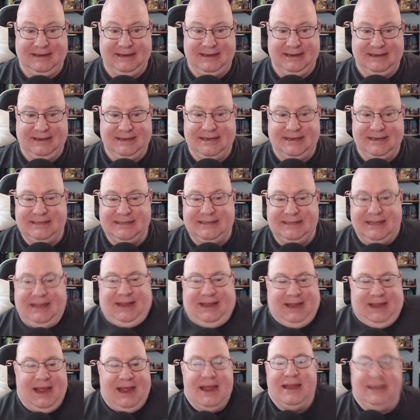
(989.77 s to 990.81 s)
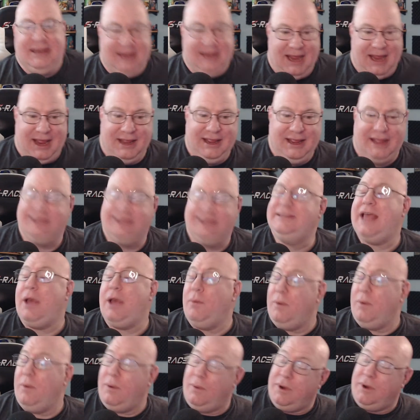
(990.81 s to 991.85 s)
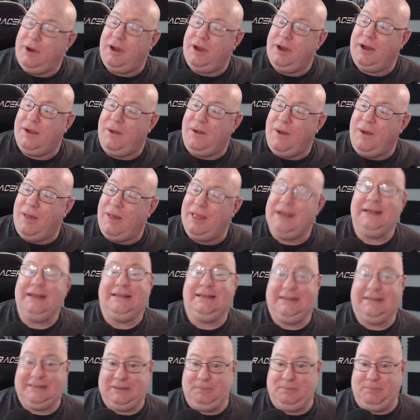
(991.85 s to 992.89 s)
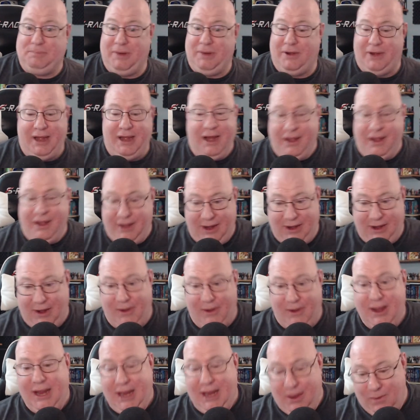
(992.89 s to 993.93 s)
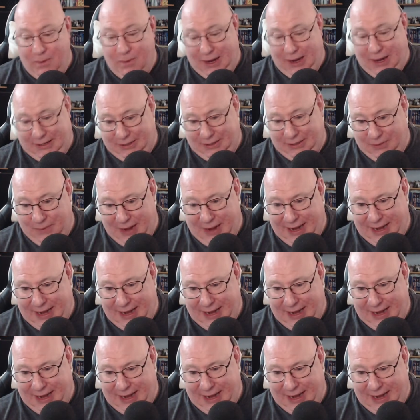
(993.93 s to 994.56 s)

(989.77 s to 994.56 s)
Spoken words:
Is that what we're going to call it? Disappearing? No. He walked away.